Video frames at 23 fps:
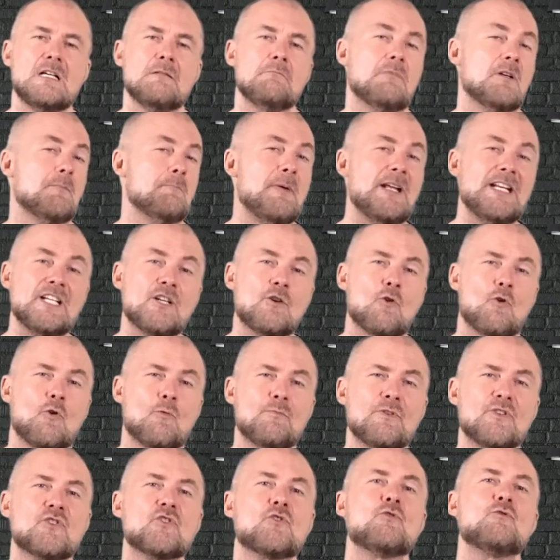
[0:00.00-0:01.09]
But many
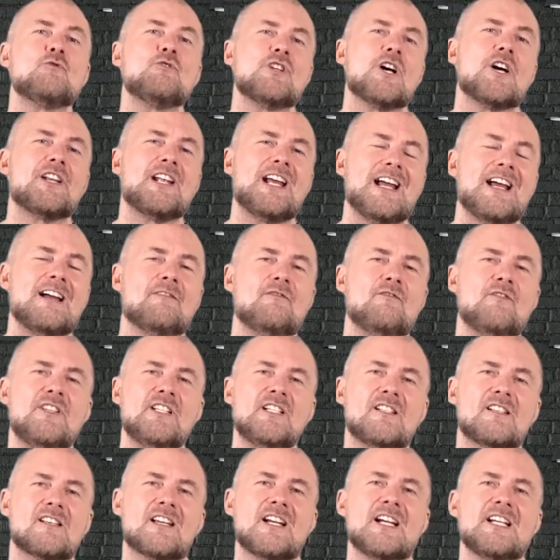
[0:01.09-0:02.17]
corporates do not have
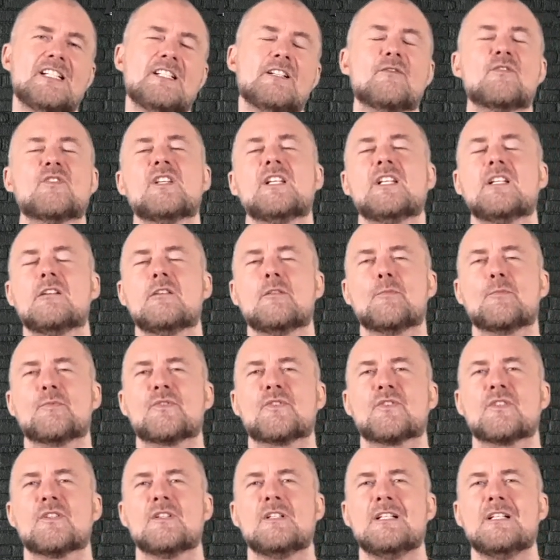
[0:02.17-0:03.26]
these kind of setups.